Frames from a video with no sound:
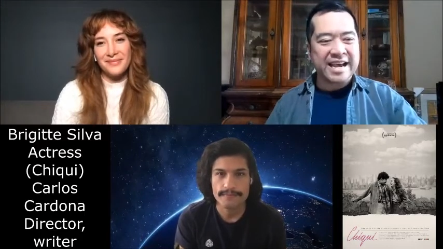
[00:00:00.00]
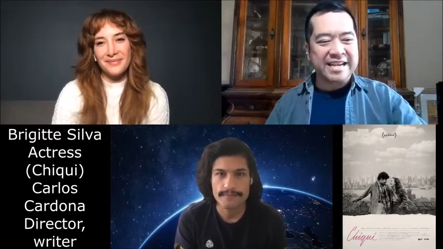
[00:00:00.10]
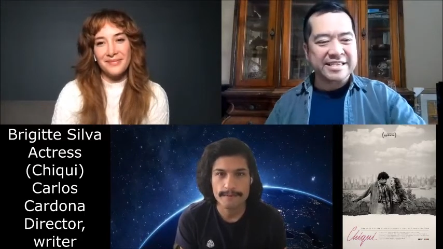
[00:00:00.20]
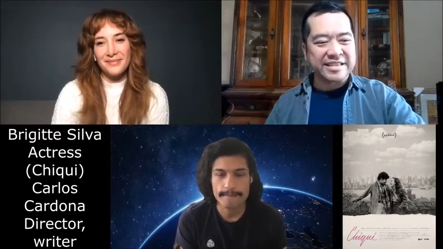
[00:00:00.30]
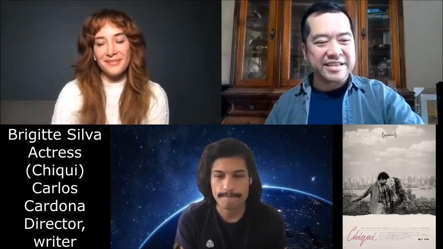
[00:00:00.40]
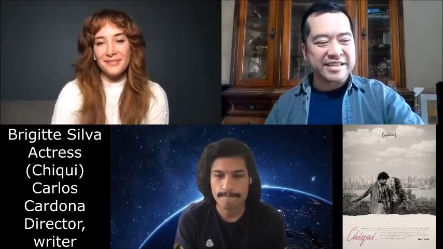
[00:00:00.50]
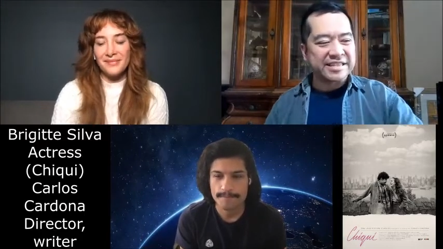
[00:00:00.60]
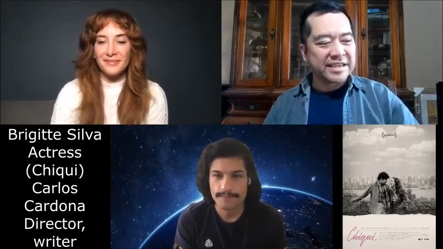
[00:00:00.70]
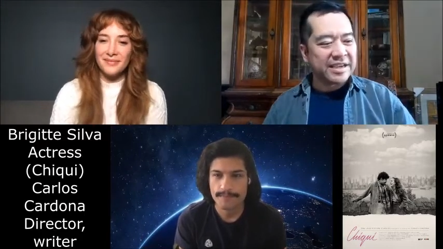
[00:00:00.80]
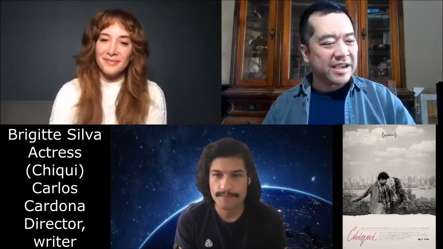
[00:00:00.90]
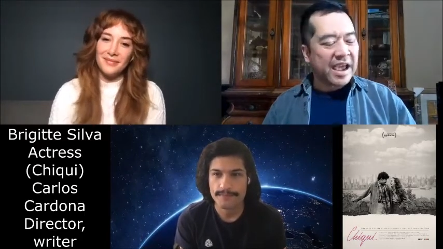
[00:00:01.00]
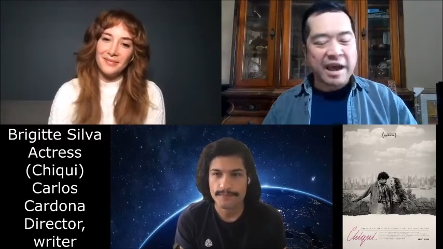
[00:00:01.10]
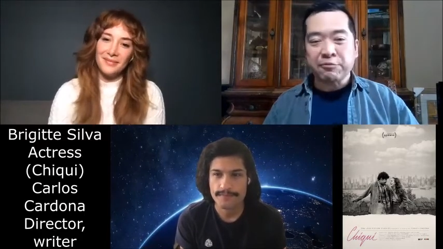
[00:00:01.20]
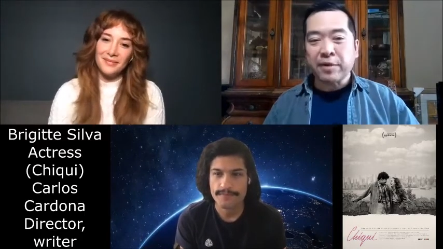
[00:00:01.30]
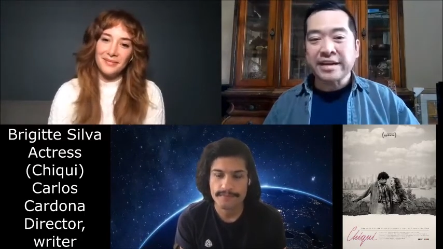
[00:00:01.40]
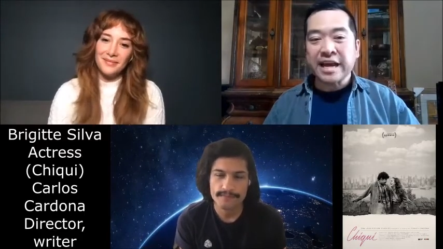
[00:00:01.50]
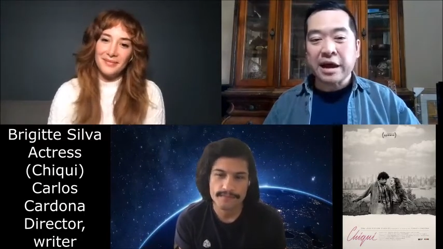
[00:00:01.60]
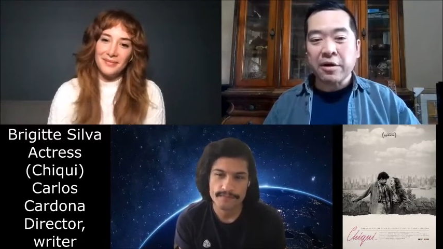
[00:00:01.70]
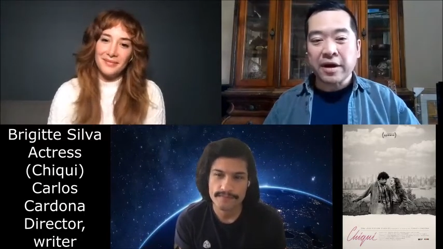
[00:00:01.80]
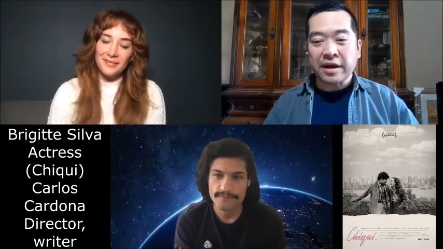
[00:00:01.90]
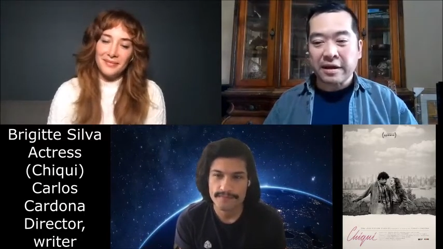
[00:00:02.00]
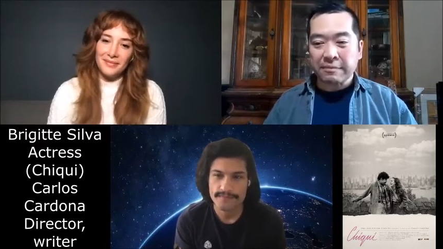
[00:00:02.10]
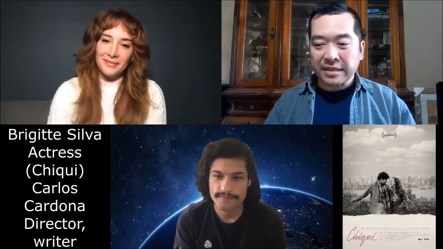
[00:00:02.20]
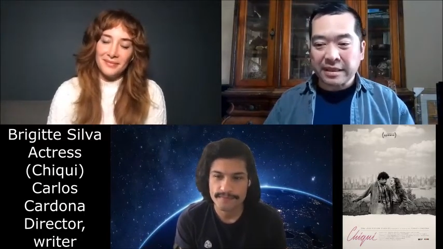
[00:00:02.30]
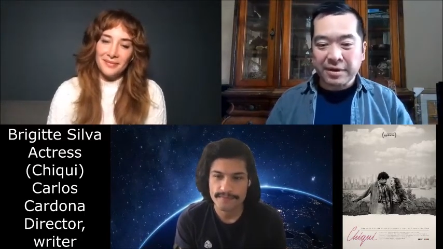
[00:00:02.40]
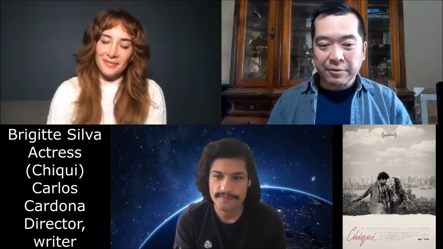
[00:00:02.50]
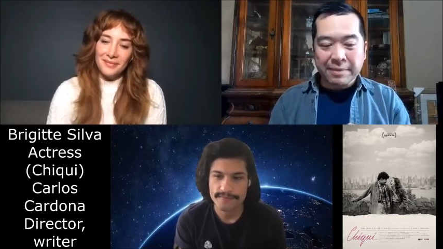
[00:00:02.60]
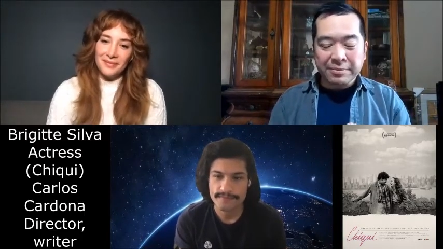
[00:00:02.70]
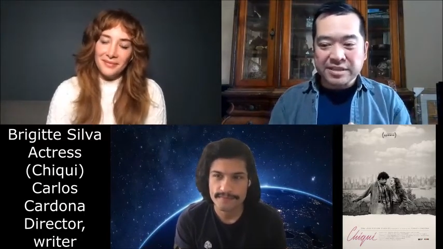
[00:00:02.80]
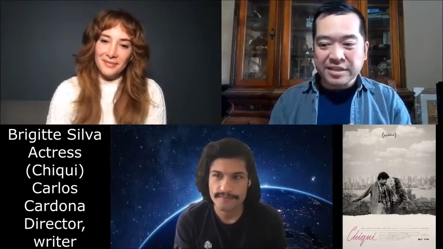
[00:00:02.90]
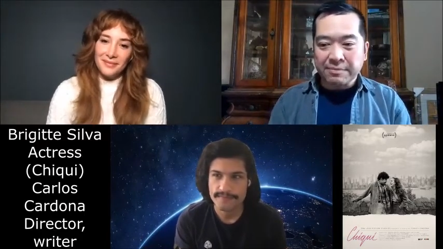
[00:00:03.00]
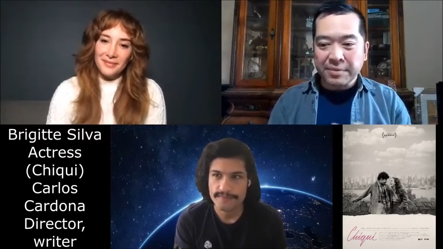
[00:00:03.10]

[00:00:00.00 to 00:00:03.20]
Speaker 1: excellent. And right now, um, let me wrap this up.